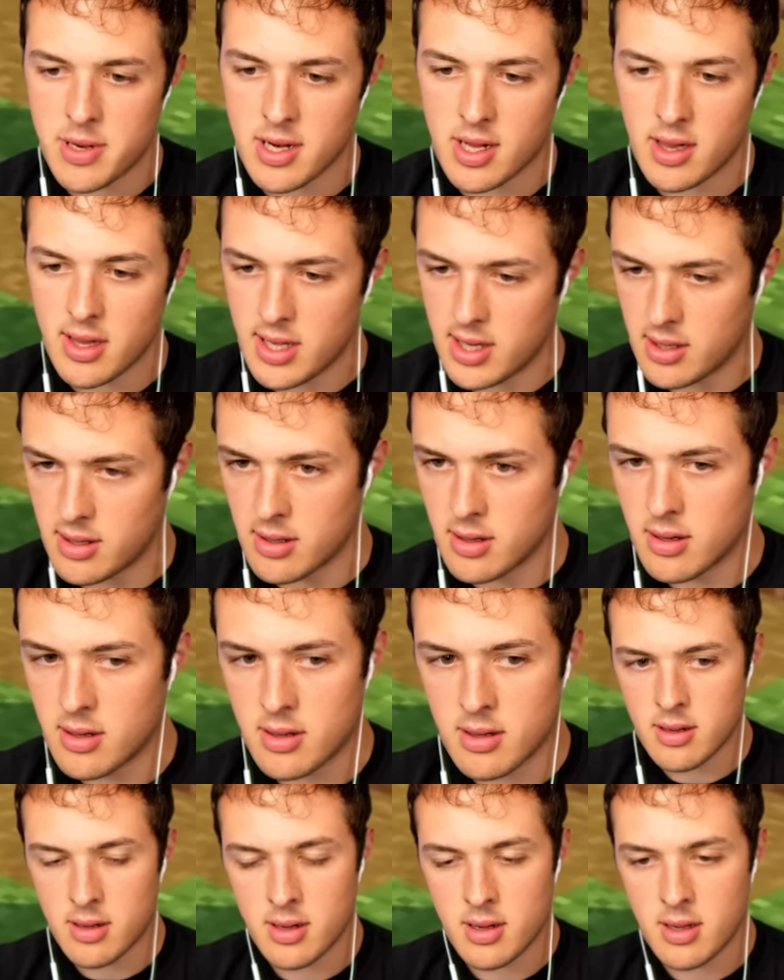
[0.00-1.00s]
and clean.
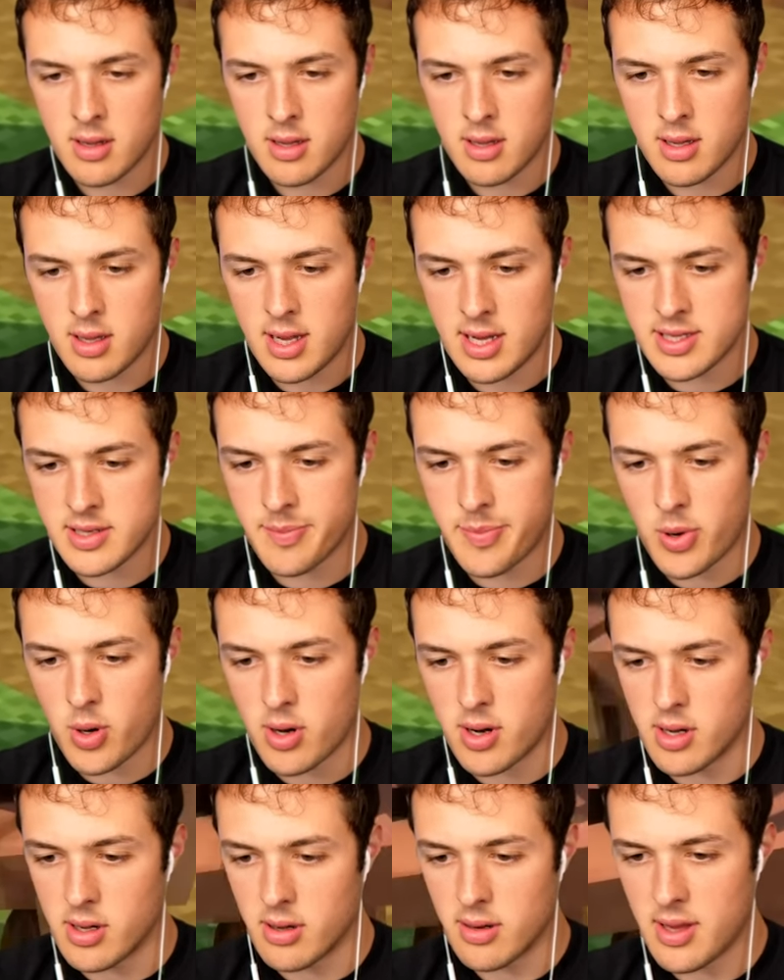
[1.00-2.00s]
It's
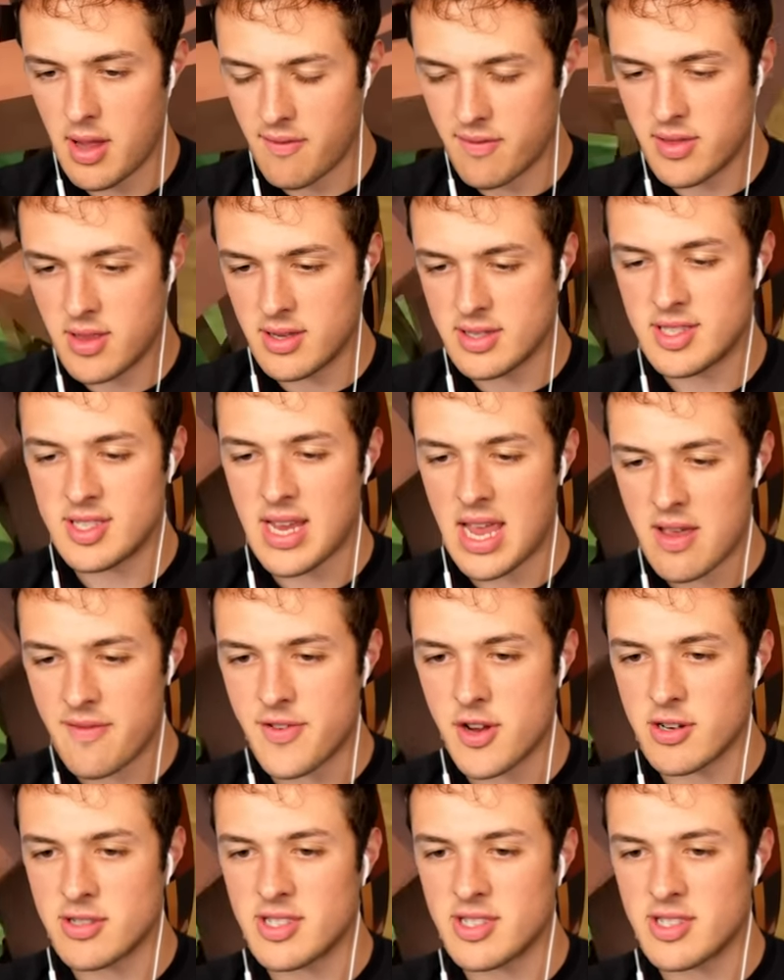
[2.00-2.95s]
important. The, the Savior